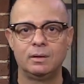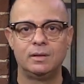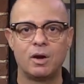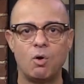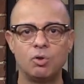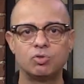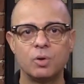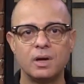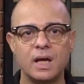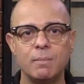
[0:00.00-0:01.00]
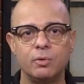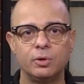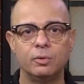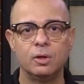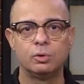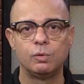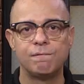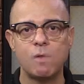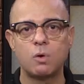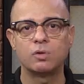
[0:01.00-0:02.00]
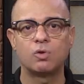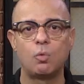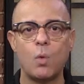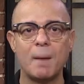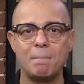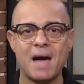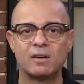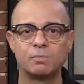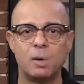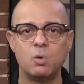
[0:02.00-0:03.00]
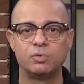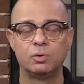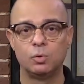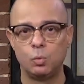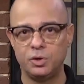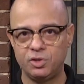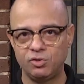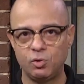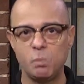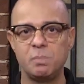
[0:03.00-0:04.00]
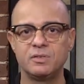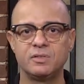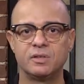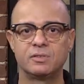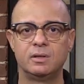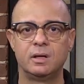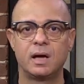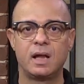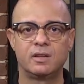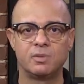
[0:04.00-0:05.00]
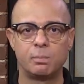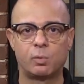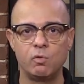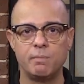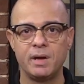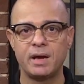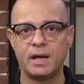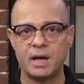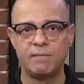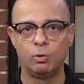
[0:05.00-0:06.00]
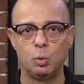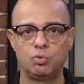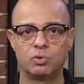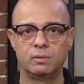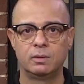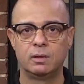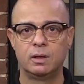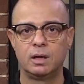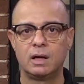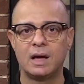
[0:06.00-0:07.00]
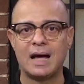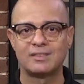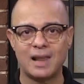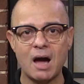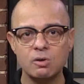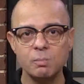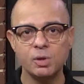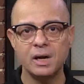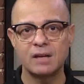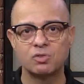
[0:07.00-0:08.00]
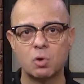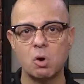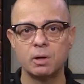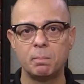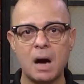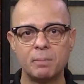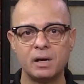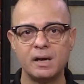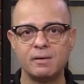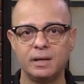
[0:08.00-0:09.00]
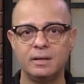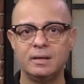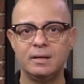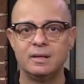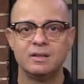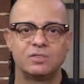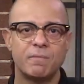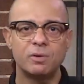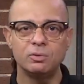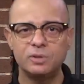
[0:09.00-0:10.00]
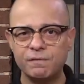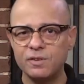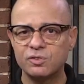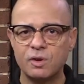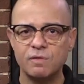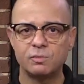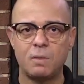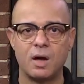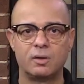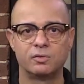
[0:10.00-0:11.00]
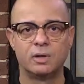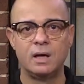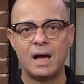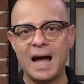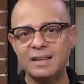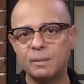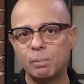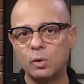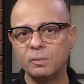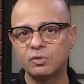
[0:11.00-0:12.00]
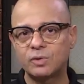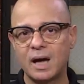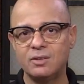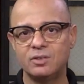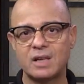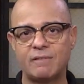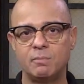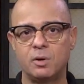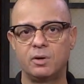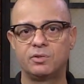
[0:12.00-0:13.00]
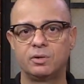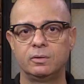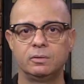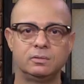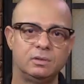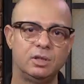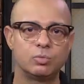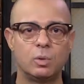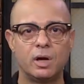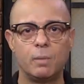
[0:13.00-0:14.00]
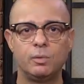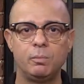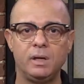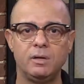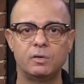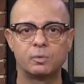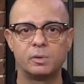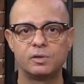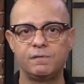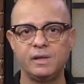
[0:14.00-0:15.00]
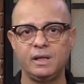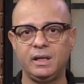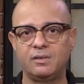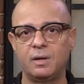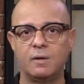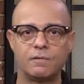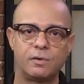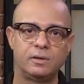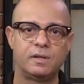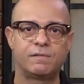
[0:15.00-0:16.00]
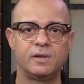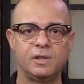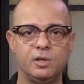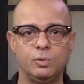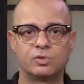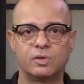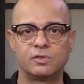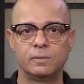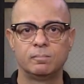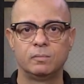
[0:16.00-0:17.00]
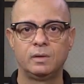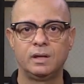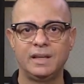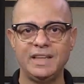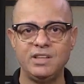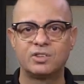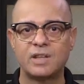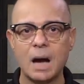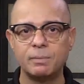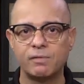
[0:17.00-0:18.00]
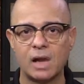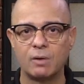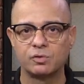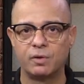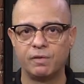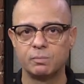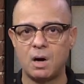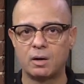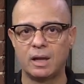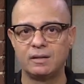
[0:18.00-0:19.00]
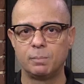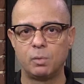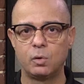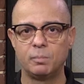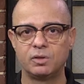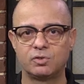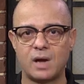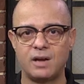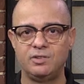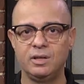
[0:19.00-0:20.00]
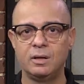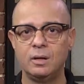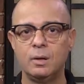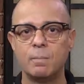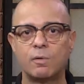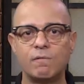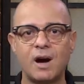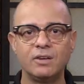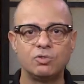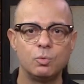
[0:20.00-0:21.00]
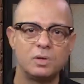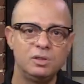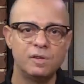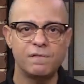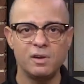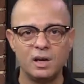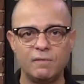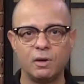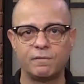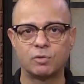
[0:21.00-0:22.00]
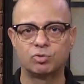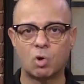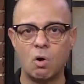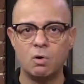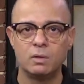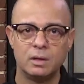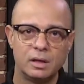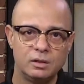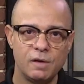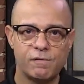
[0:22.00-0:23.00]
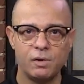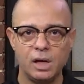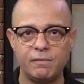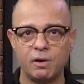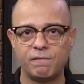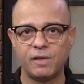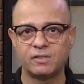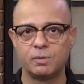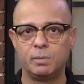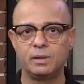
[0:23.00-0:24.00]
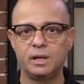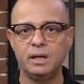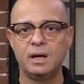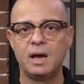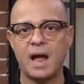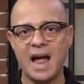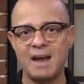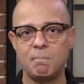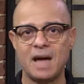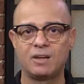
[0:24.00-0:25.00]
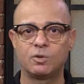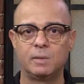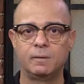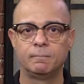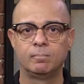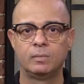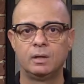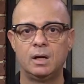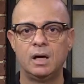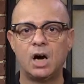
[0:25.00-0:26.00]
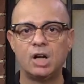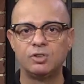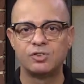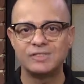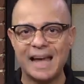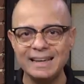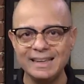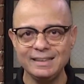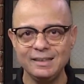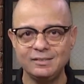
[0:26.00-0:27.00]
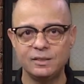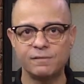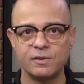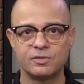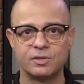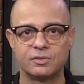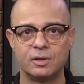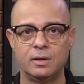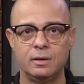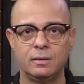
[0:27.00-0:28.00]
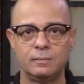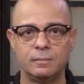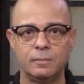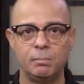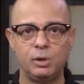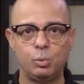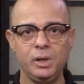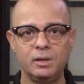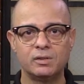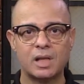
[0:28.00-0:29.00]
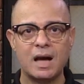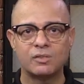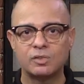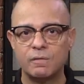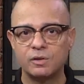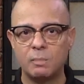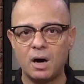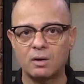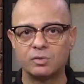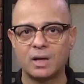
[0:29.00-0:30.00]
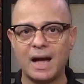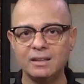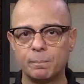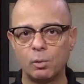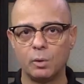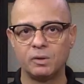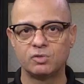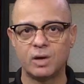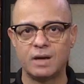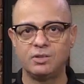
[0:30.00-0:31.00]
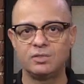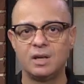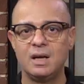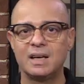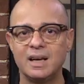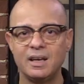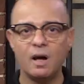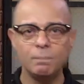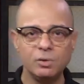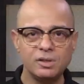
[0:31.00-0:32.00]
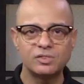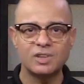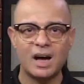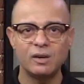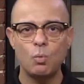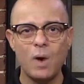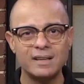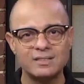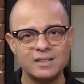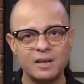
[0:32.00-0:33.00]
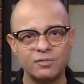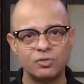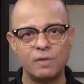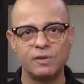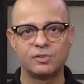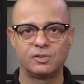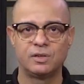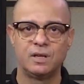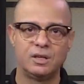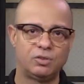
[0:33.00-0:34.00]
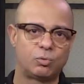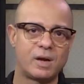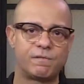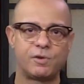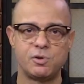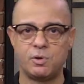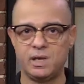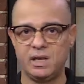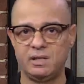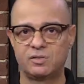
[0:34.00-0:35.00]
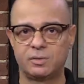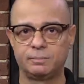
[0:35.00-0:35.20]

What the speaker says: They also enable you to focus on what matters most, which is your business and its improvement and evolution. As cloud computing has grown in popularity, several different service models and deployment strategies have emerged. This will help you meet your specific needs for different users. Each type of cloud service model and deployment strategy provides you with a different level of control, a different level of flexibility, and management. Understanding these differences between these cloud service models and deployment strategies can help you decide what set of services is right for your needs.